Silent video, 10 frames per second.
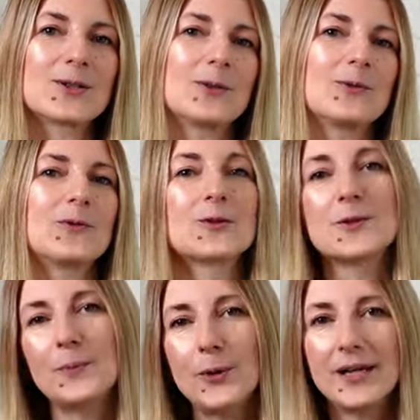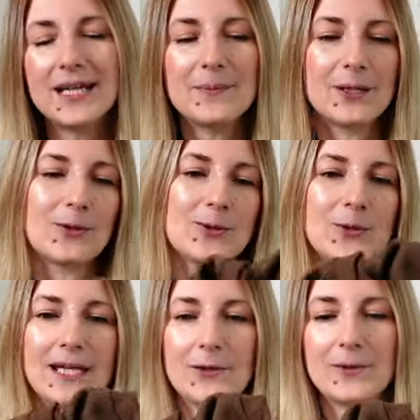So it will feel sporty, but also
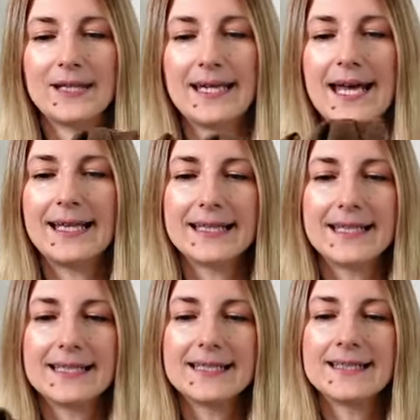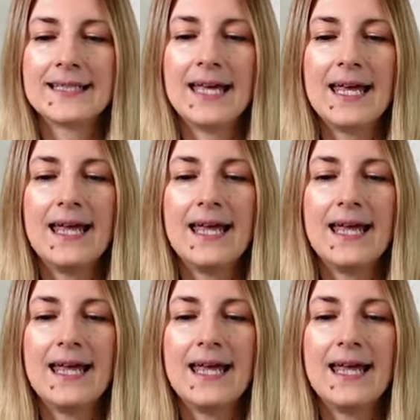like really elegant.